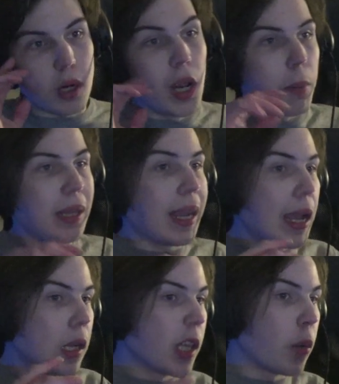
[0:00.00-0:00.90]
But like
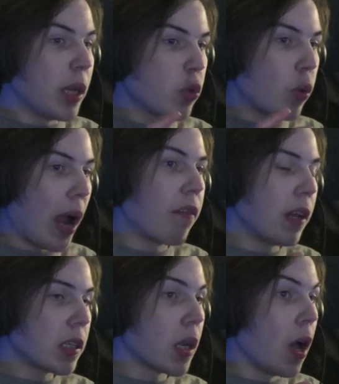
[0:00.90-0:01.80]
Elden Ring's
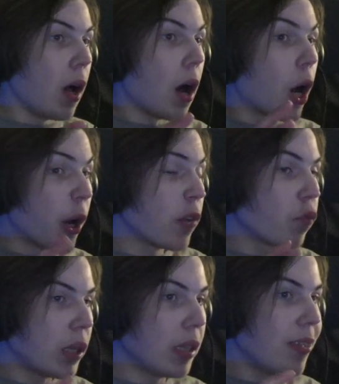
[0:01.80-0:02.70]
graphics aren't
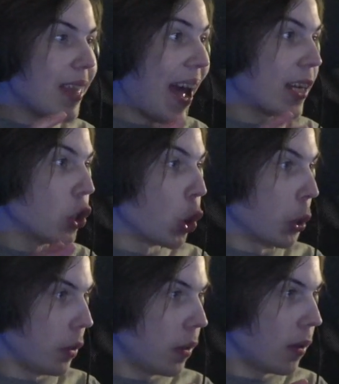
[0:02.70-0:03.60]
really that
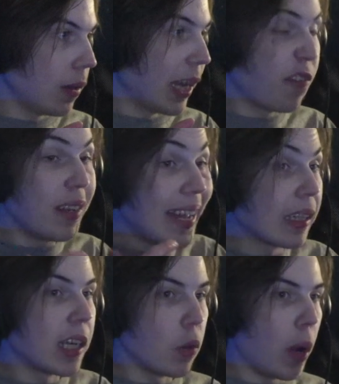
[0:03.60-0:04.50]
good. Like
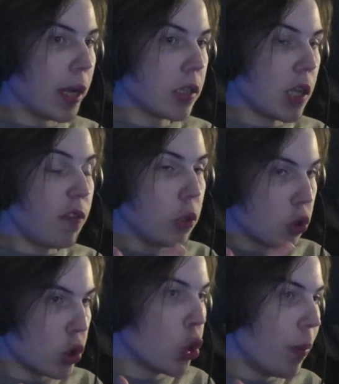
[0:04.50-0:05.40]
fidelity-wise. If you
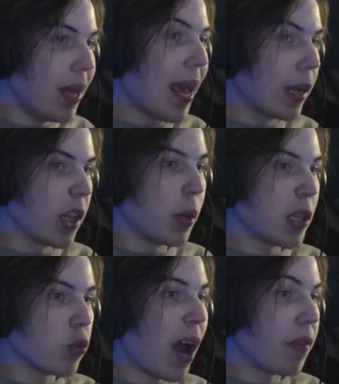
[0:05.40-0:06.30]
zoom in, Elden Ring's
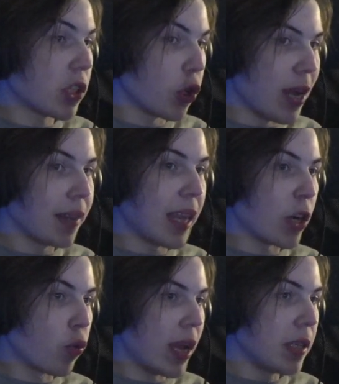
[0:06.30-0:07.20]
graphics are not that
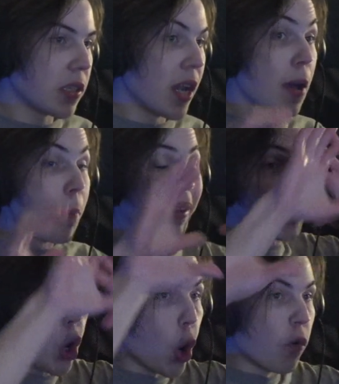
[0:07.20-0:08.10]
great. But the
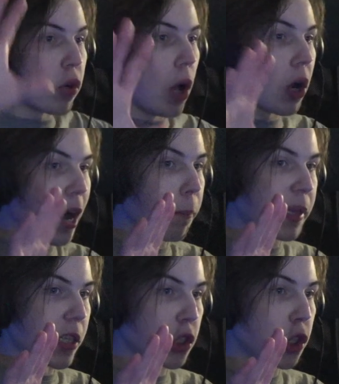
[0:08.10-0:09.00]
overall
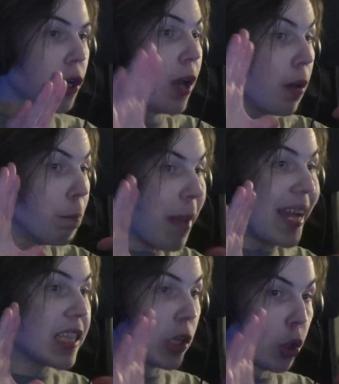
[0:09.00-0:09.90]
composition
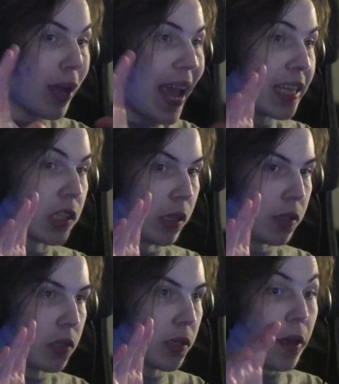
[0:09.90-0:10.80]
makes it look
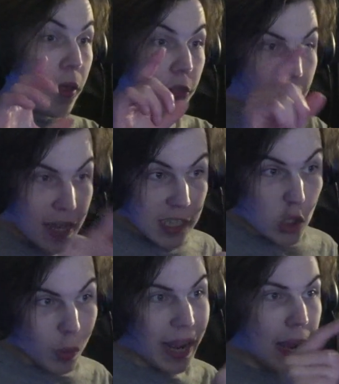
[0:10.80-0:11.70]
excellent. This is
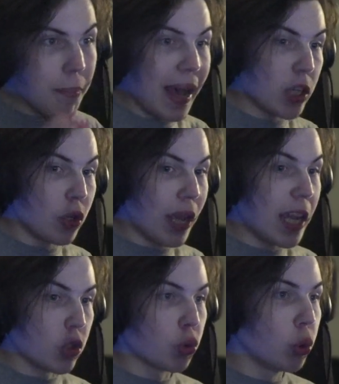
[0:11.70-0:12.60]
what I imagined a
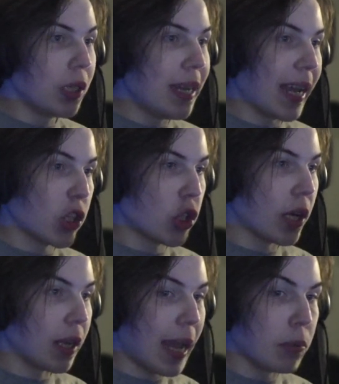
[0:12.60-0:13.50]
truly next-gen
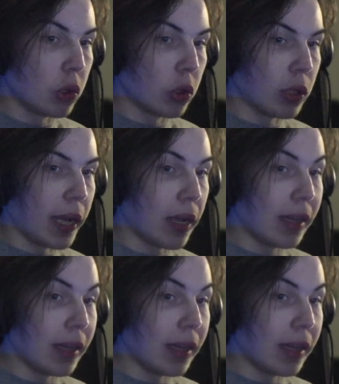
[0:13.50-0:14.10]
game to look like.